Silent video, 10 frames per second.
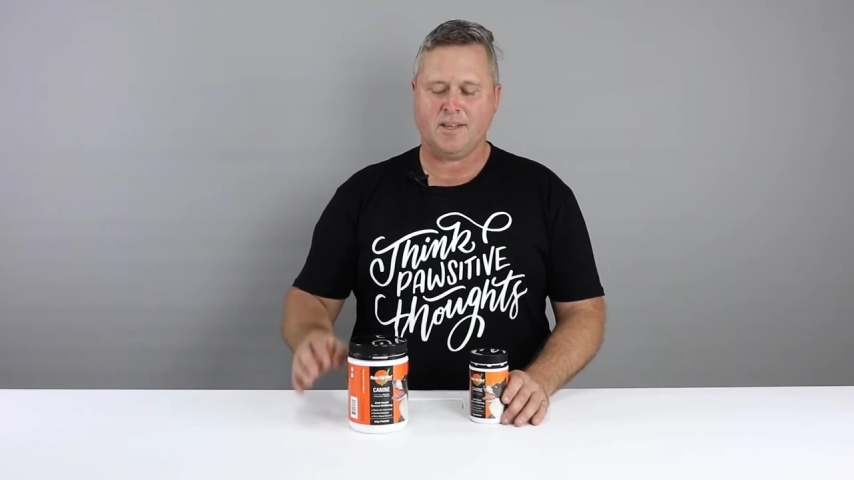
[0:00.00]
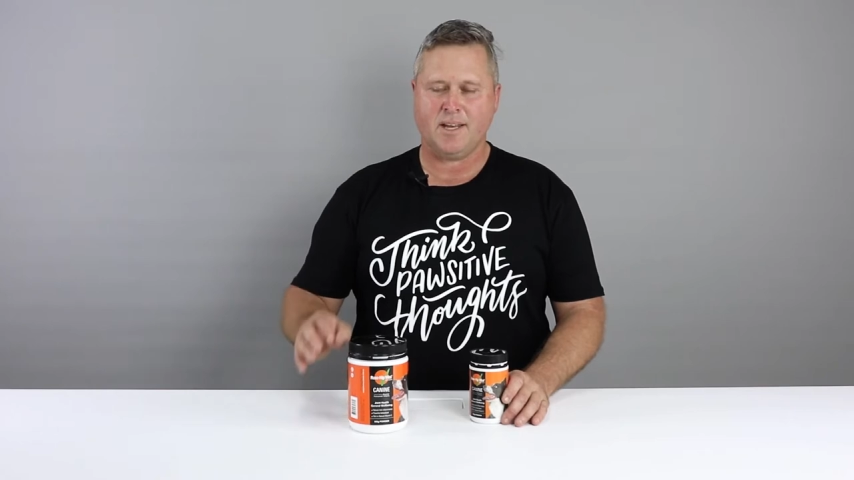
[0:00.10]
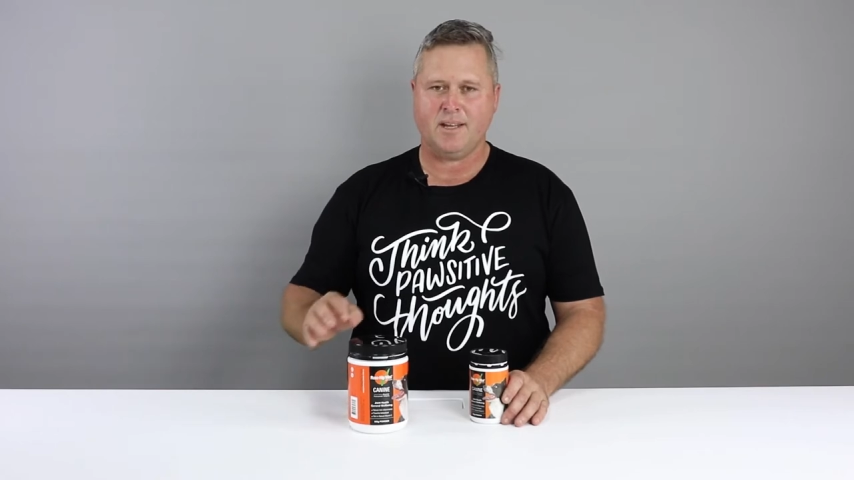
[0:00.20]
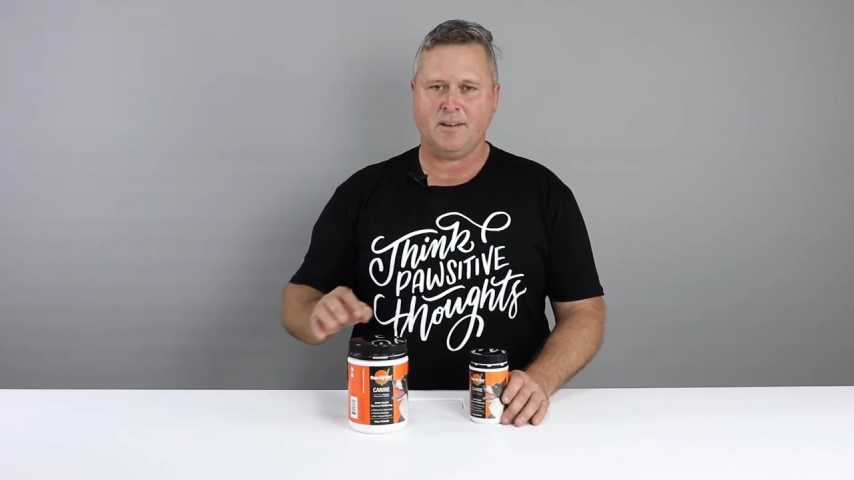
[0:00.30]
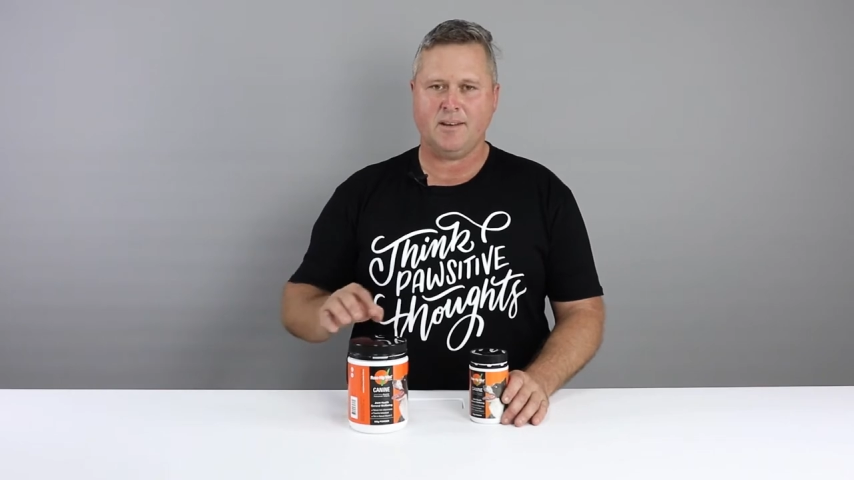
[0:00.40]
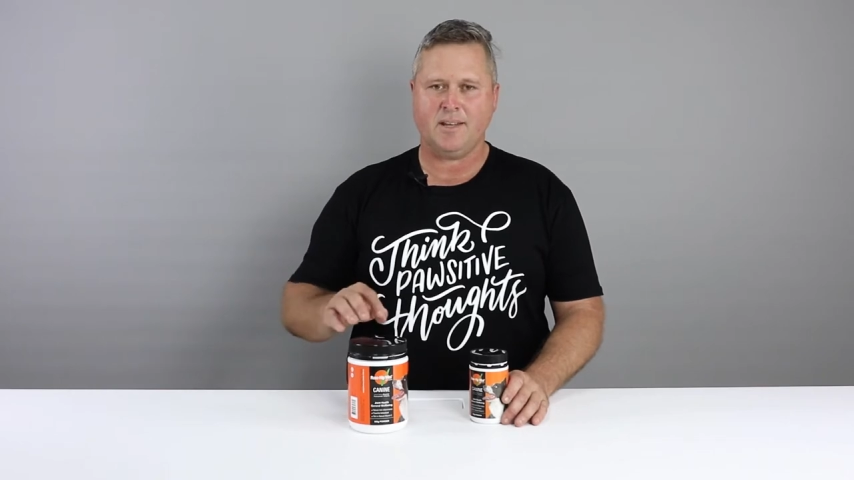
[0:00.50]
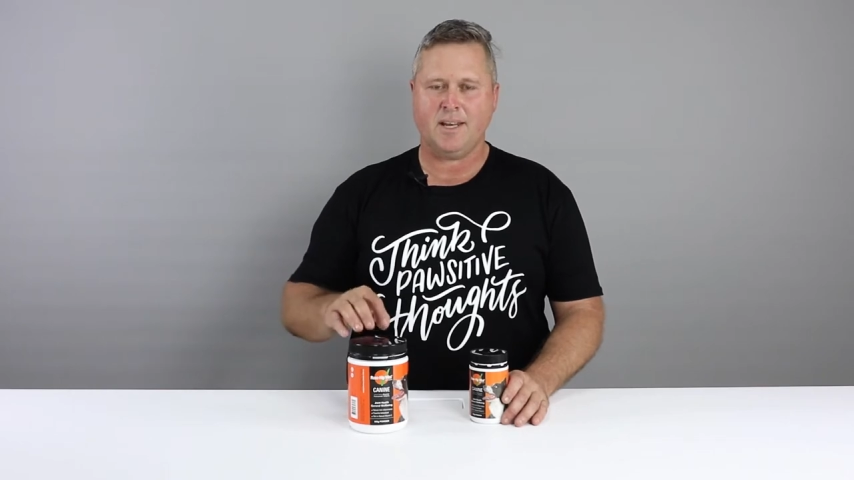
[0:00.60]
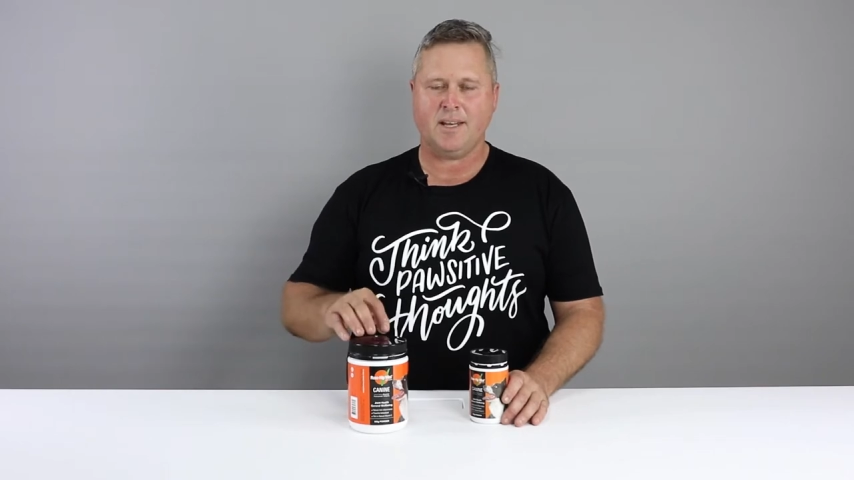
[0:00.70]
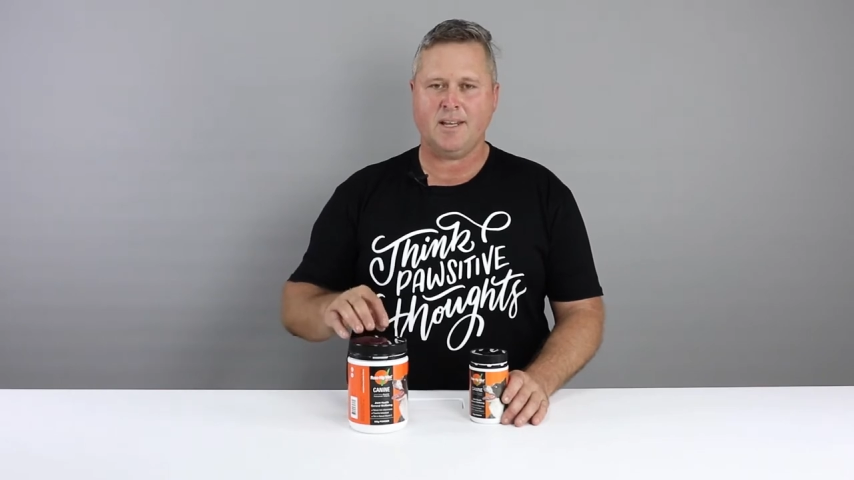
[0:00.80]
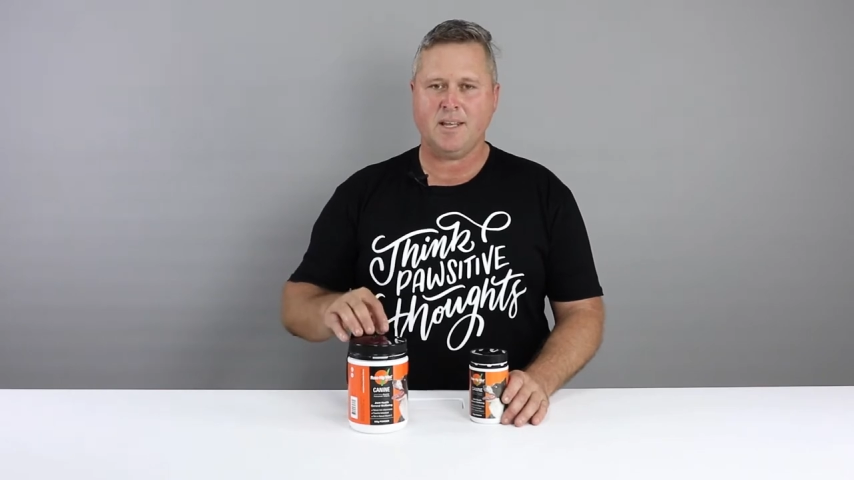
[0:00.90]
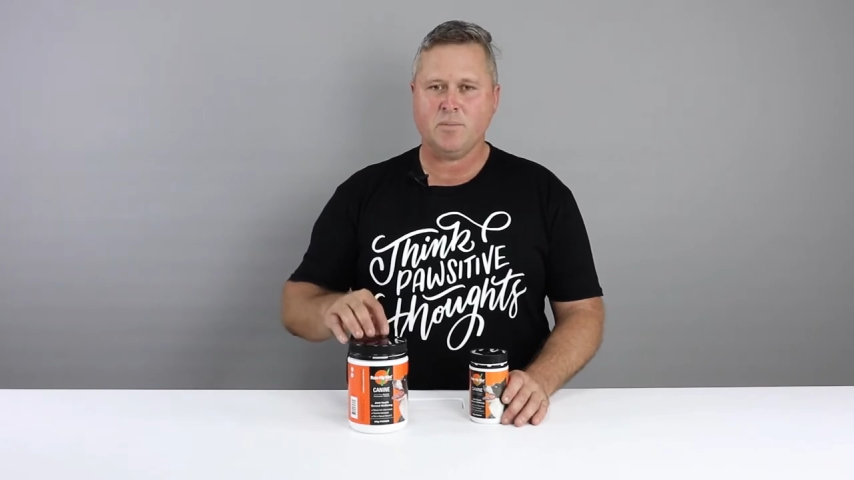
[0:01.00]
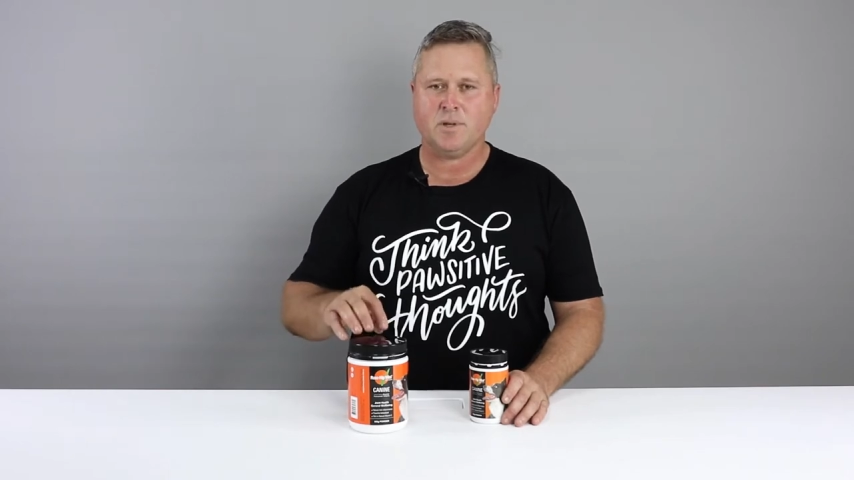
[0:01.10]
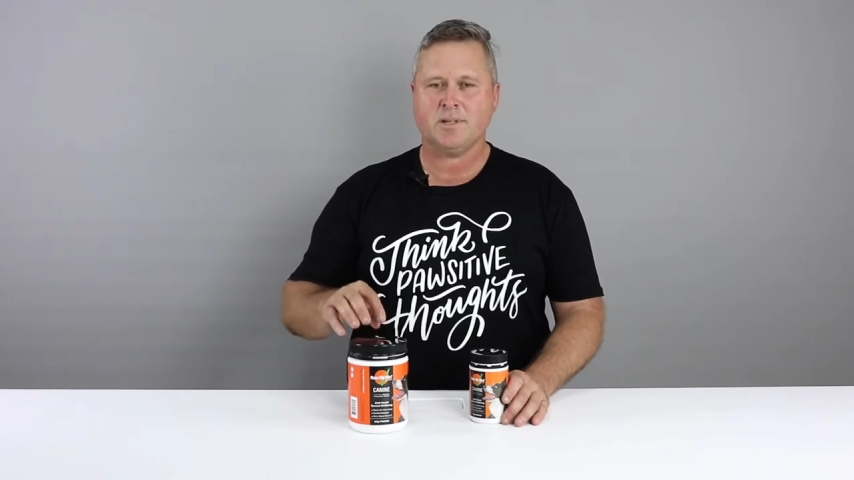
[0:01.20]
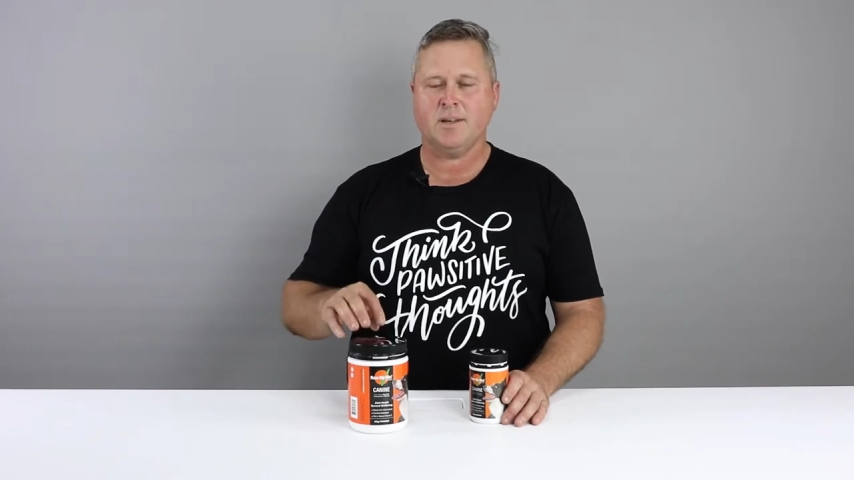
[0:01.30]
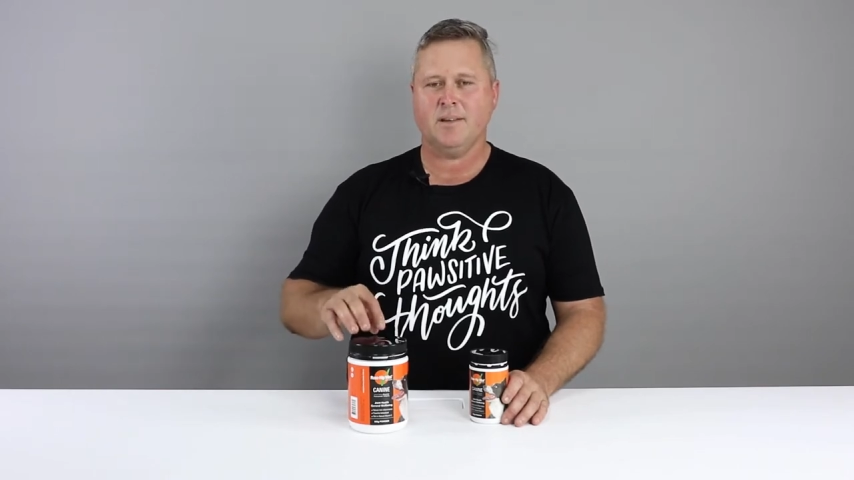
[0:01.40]
that it can
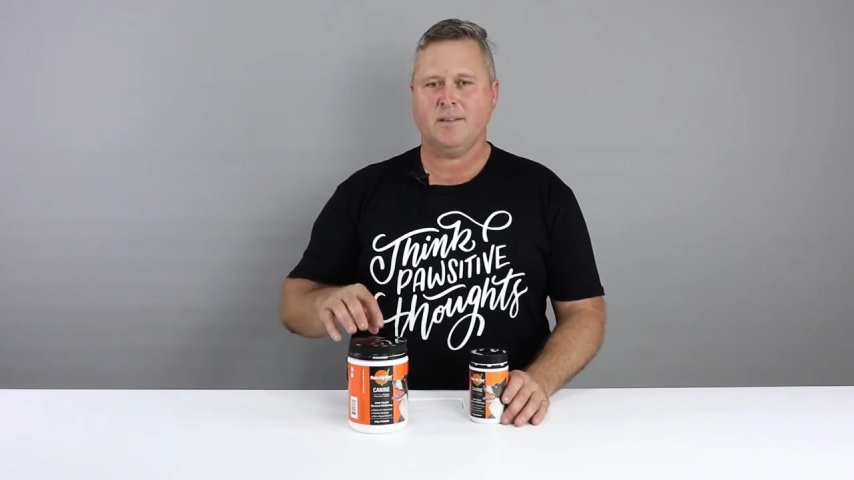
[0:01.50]
inhibit